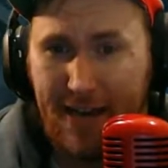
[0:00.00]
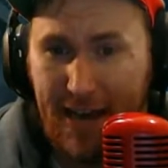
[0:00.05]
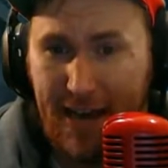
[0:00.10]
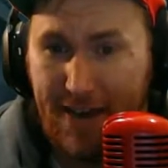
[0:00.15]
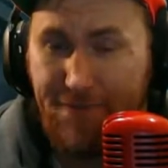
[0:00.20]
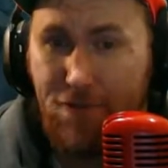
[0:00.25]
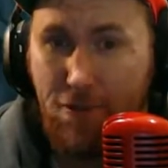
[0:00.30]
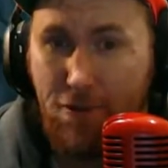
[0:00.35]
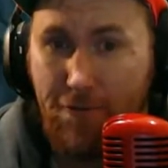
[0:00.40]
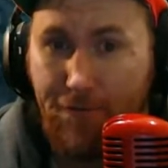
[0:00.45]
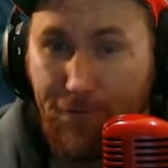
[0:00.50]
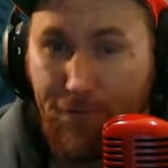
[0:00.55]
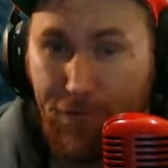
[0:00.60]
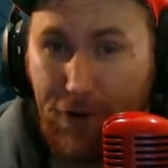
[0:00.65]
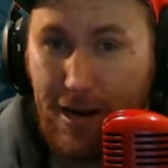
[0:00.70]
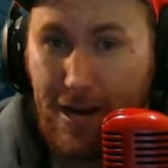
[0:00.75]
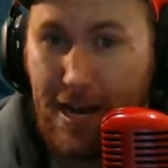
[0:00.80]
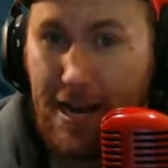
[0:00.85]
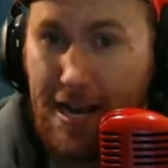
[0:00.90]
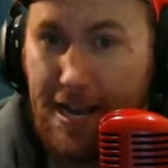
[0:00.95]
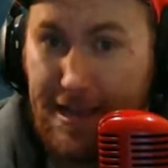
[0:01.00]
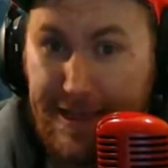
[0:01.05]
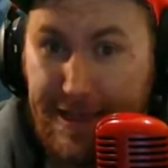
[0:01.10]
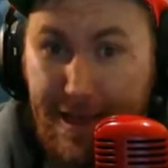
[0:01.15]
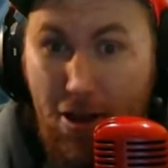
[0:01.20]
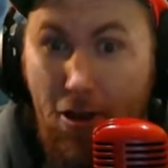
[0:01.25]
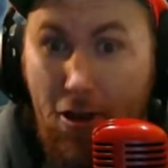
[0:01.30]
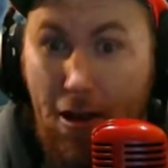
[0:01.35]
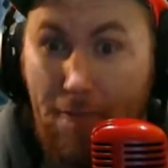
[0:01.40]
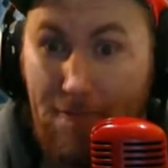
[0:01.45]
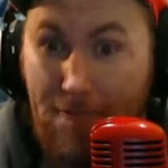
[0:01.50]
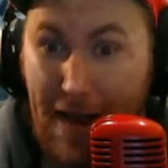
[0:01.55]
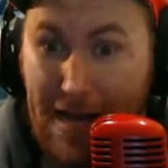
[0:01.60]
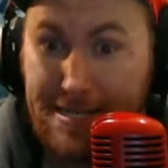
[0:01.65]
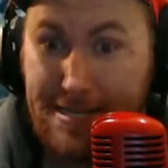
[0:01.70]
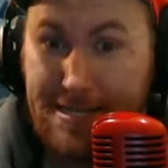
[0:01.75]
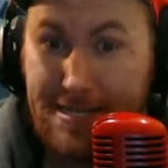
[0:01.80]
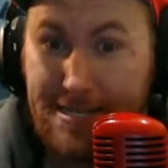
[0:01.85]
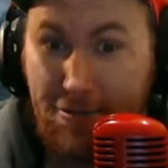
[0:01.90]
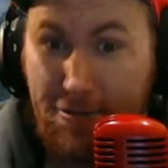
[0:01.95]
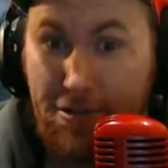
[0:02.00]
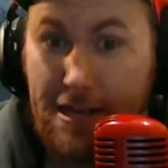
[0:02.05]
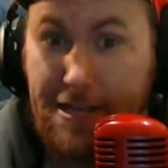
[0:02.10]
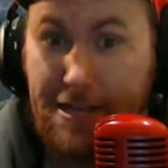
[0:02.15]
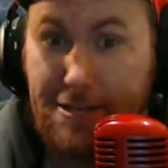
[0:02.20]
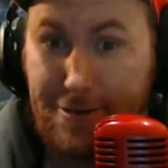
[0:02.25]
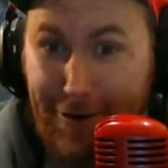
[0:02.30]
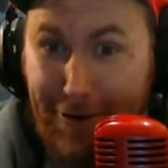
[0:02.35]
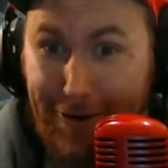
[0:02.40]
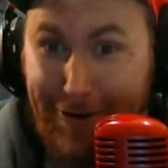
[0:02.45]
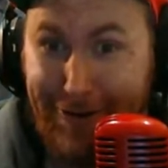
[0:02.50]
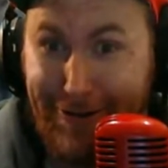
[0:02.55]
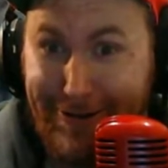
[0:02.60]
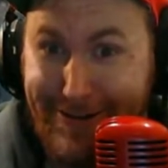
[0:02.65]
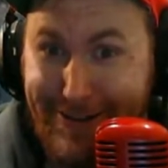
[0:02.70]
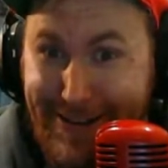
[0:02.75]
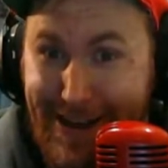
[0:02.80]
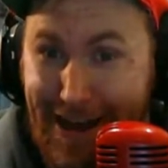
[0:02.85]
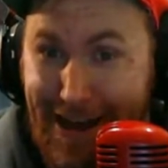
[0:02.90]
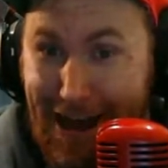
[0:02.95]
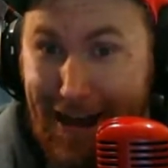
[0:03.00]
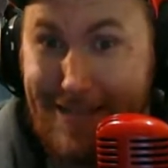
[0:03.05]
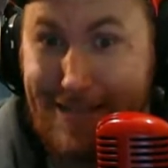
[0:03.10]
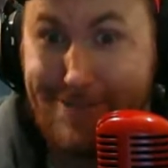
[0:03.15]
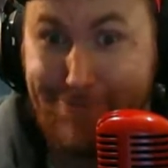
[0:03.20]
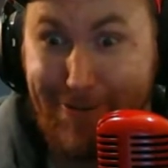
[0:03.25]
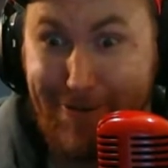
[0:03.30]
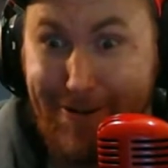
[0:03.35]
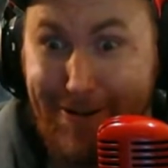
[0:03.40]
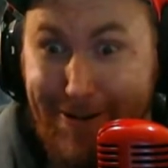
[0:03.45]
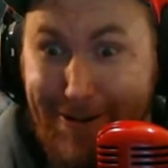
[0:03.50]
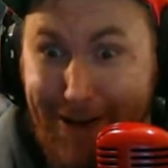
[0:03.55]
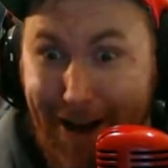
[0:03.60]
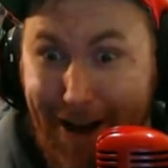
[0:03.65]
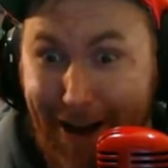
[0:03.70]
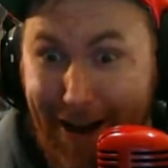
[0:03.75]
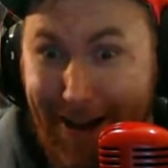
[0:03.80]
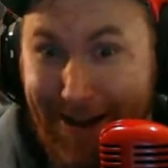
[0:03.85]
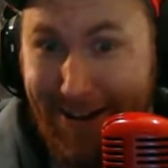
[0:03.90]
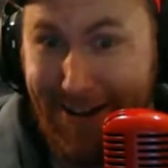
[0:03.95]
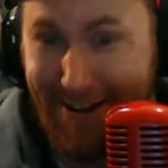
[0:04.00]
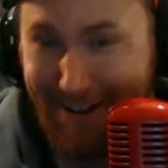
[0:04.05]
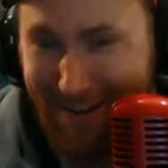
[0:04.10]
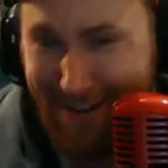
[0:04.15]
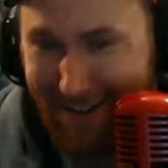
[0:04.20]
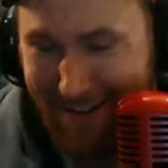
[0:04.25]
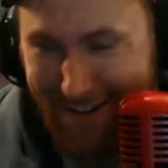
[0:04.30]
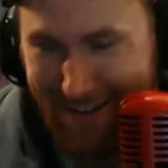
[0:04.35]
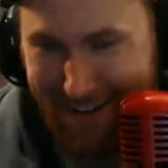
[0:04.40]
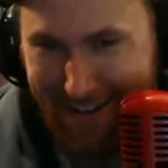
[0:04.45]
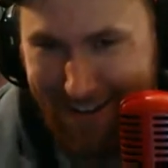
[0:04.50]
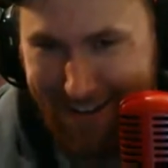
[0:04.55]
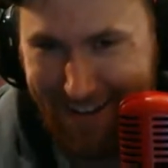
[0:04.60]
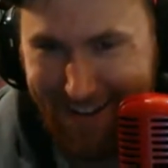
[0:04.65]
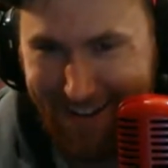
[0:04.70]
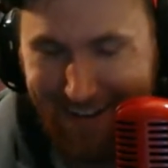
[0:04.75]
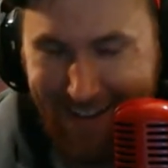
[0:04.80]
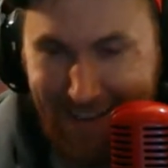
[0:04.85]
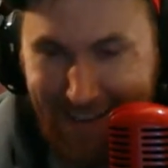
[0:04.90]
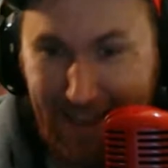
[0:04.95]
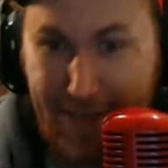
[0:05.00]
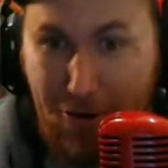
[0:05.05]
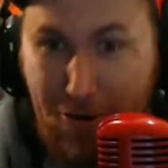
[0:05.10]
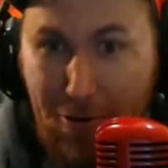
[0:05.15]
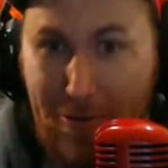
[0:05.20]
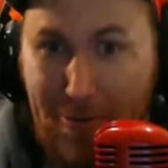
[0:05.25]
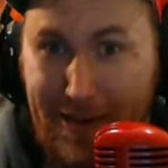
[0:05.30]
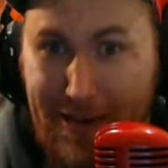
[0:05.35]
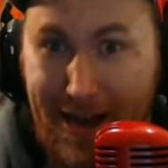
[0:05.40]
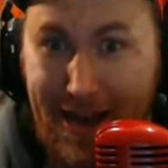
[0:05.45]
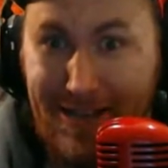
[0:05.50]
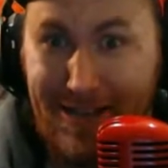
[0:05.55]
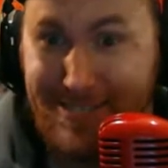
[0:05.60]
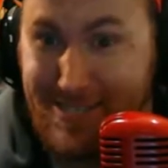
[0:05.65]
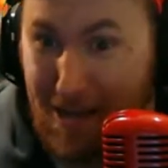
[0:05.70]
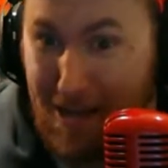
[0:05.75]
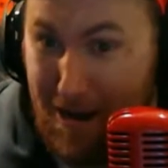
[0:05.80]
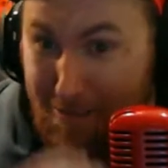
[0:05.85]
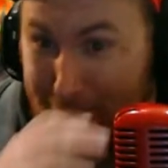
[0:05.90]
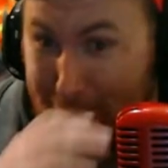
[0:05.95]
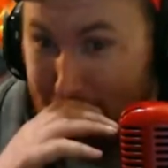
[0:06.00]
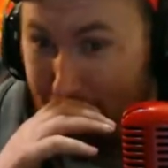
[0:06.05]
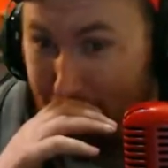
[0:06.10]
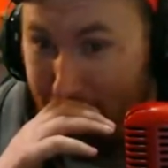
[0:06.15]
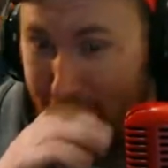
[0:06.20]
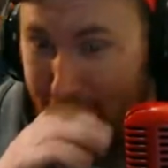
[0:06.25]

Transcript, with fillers: If they're free, they're amazing. They're like gold. I swear to God. Like OBS. Like, I'm sorry.